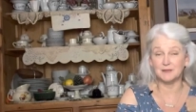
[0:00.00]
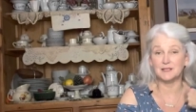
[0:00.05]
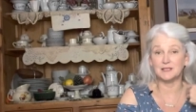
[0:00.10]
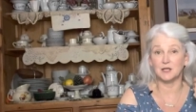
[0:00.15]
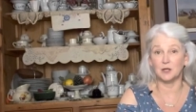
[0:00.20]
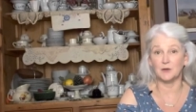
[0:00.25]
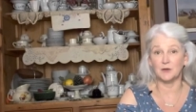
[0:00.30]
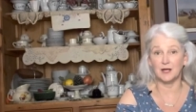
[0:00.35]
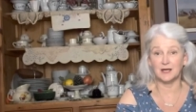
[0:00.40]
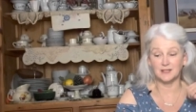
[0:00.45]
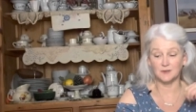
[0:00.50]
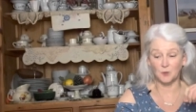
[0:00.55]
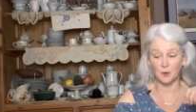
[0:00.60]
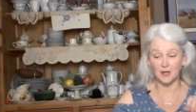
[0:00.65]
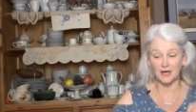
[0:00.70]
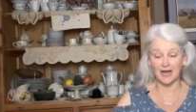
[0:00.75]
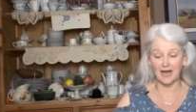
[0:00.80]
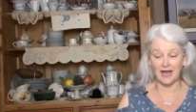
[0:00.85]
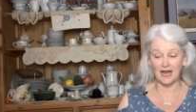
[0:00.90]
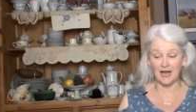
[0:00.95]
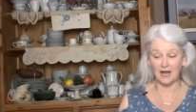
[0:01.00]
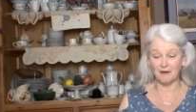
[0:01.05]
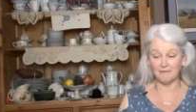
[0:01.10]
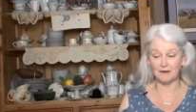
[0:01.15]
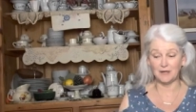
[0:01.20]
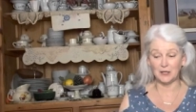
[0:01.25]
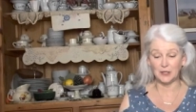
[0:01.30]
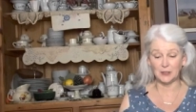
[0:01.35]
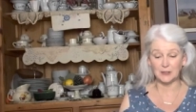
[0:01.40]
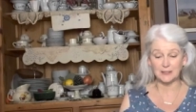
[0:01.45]
So that's what I have
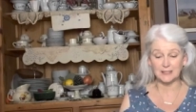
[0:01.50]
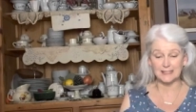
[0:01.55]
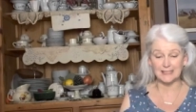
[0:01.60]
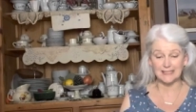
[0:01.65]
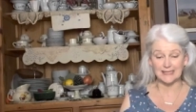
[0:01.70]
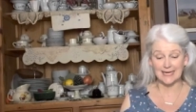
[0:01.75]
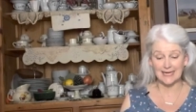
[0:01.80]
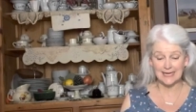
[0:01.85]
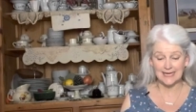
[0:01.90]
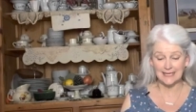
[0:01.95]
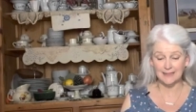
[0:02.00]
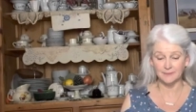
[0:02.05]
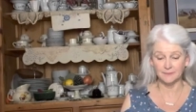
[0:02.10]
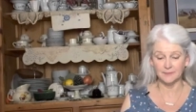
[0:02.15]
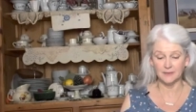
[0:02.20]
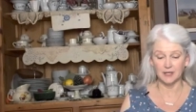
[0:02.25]
here today.